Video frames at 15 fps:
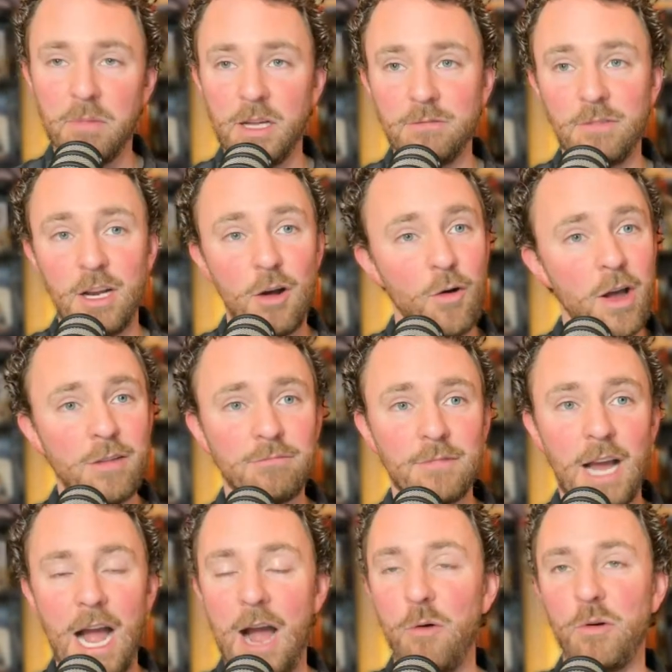But you know what?
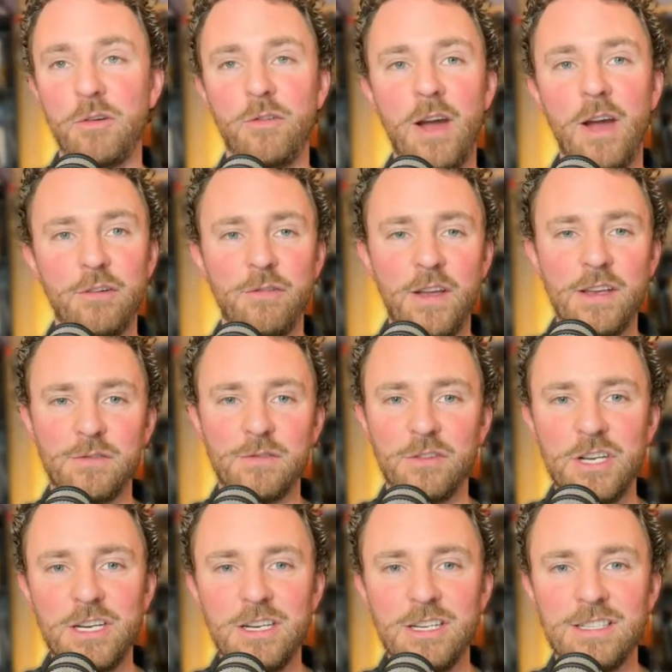I would have rather faced
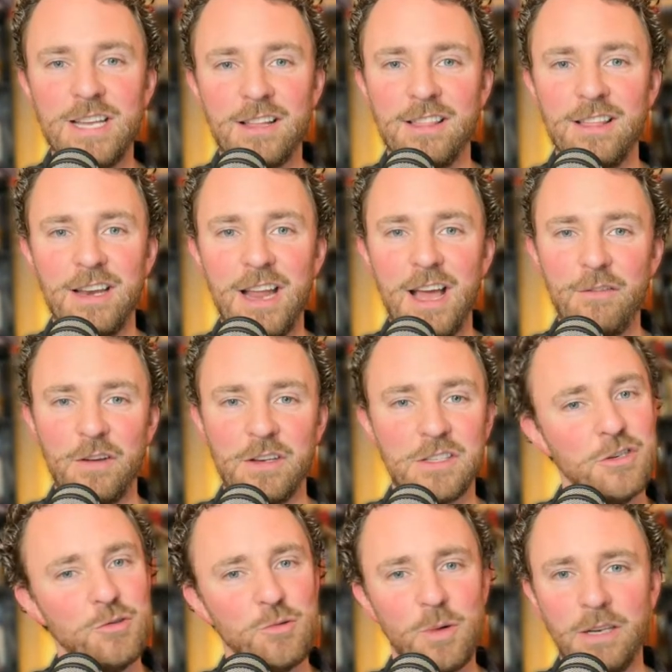Virginia Tech than
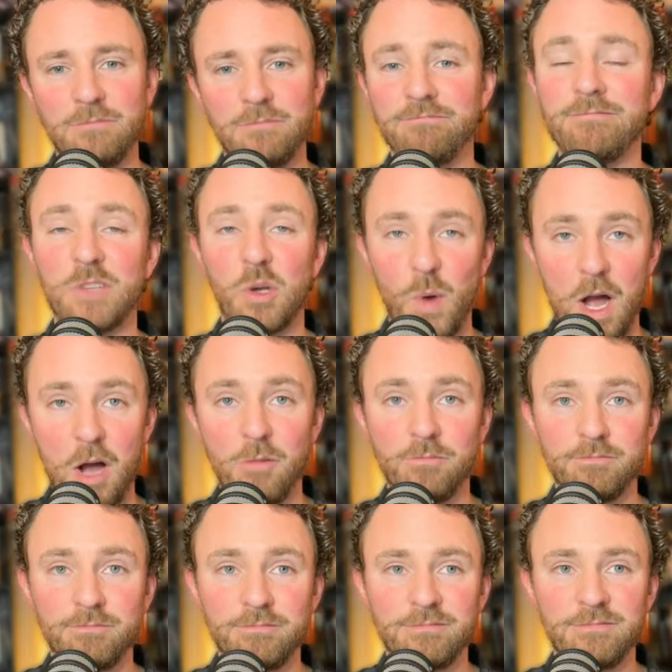FSU. And well,
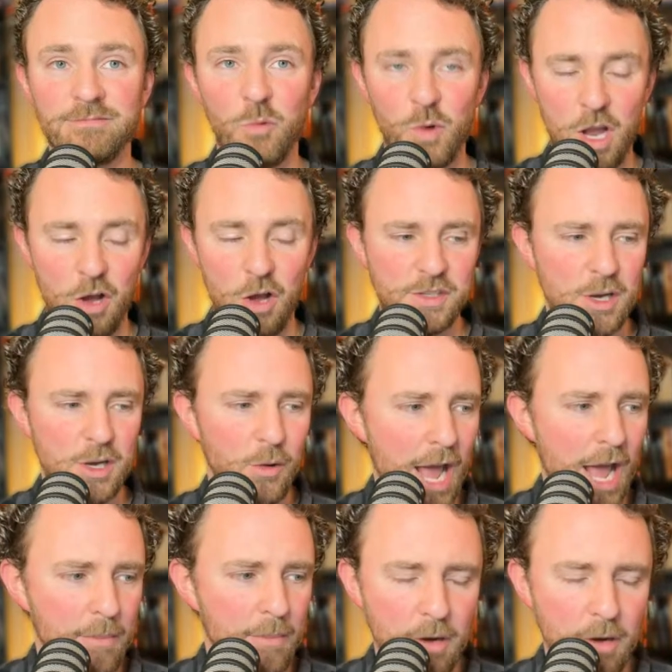we all saw what
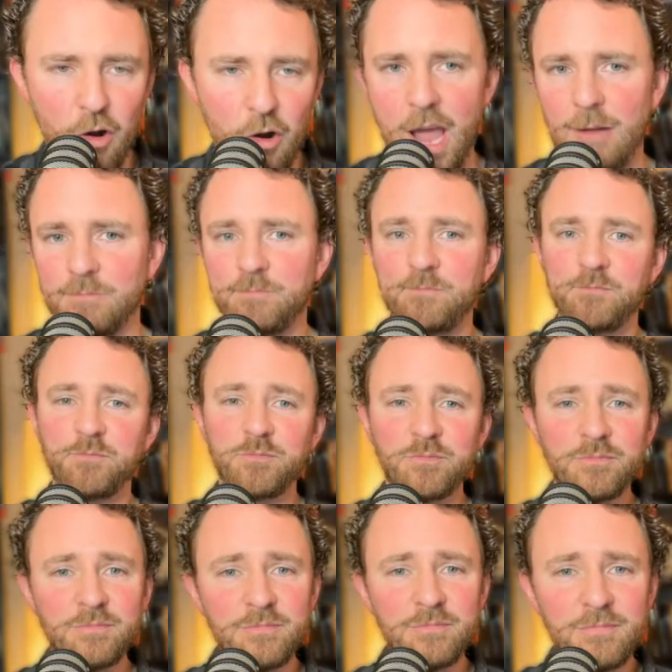happened. Okay.
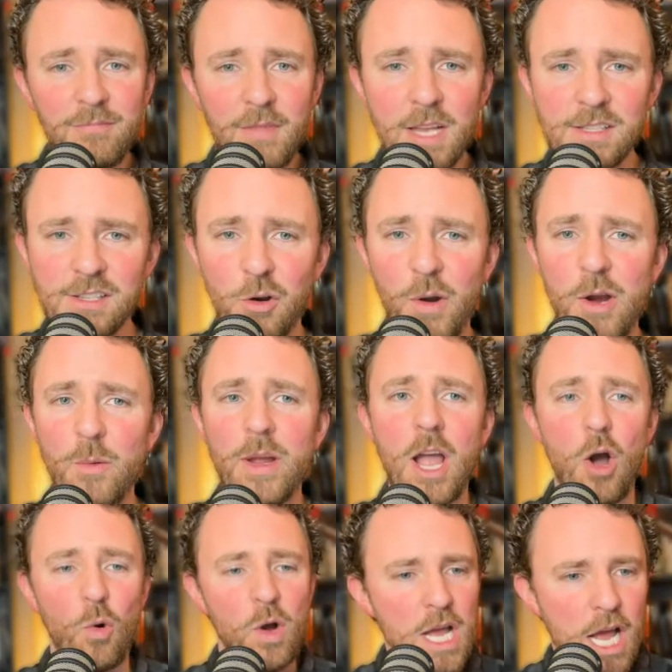So here we
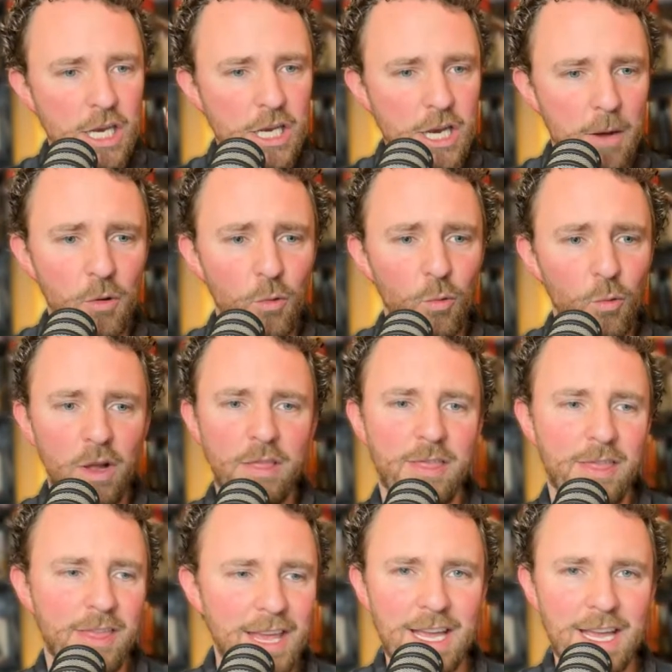go. Number one
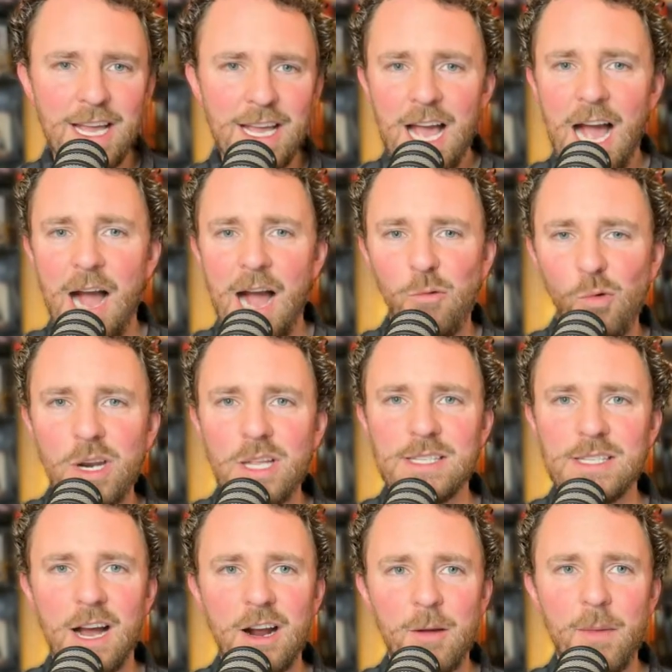thing I want to
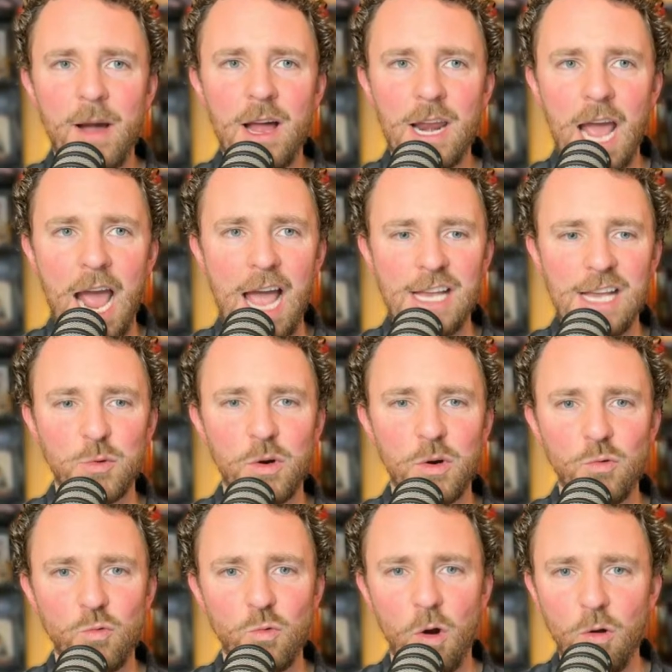talk about as
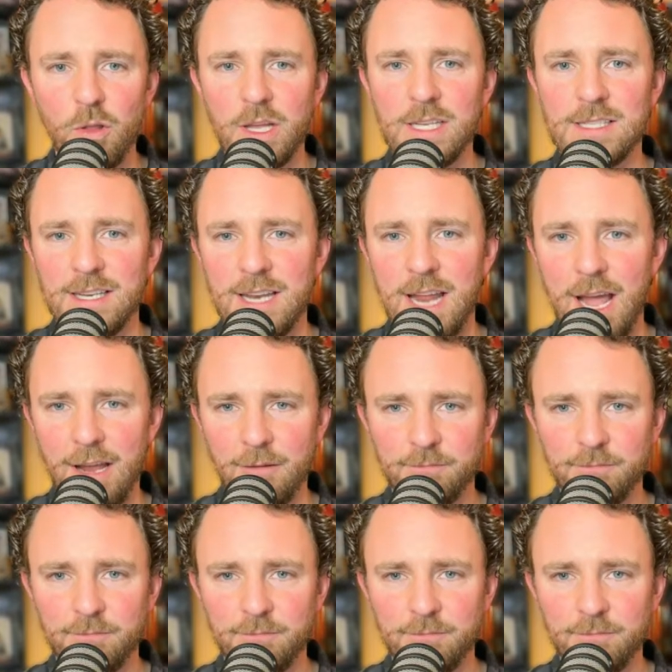we're rolling today.